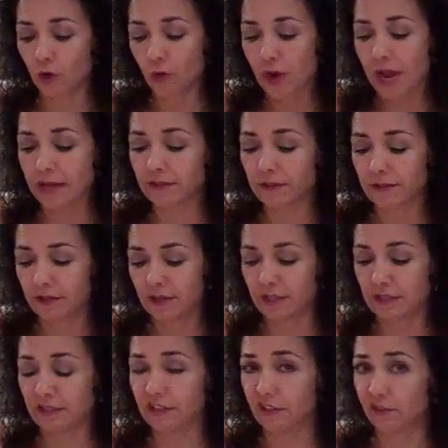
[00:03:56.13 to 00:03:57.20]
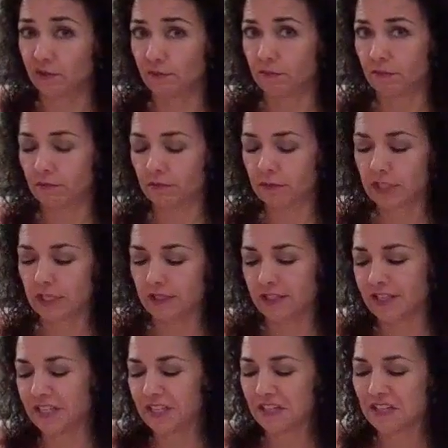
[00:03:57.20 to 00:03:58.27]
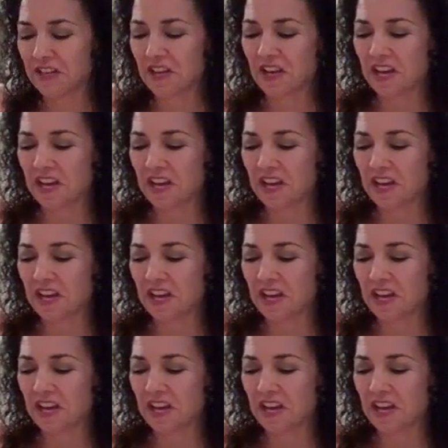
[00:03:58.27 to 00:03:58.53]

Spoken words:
cracked, a little tinned.